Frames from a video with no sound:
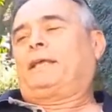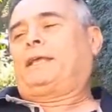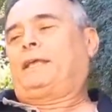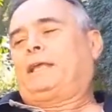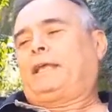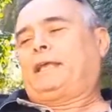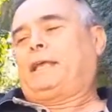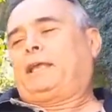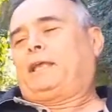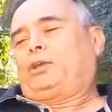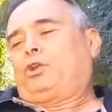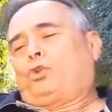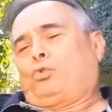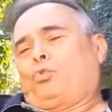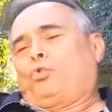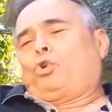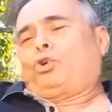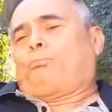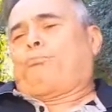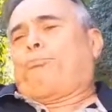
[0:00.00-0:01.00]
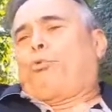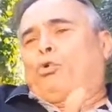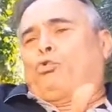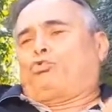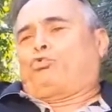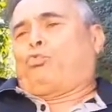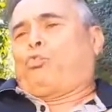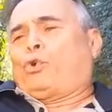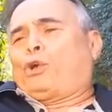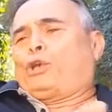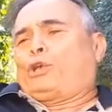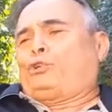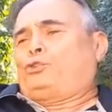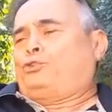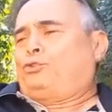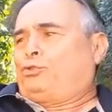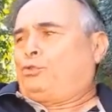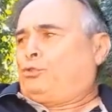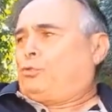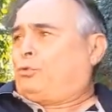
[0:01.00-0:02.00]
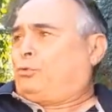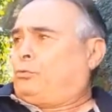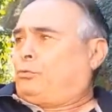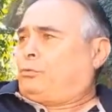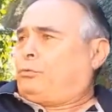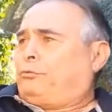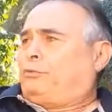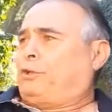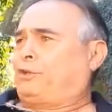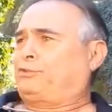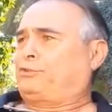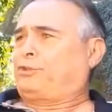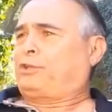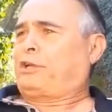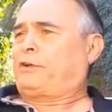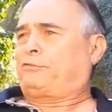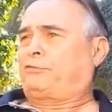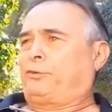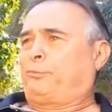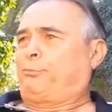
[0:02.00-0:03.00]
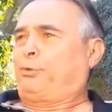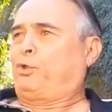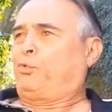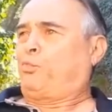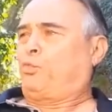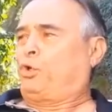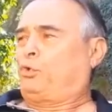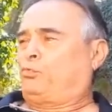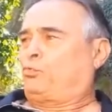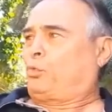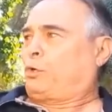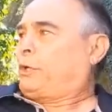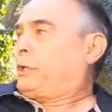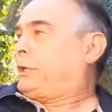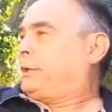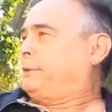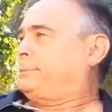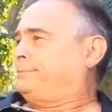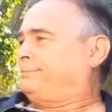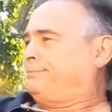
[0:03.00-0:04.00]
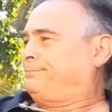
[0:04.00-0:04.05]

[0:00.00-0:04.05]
Hey, it could work both ways, you know. It doesn't have to be one way.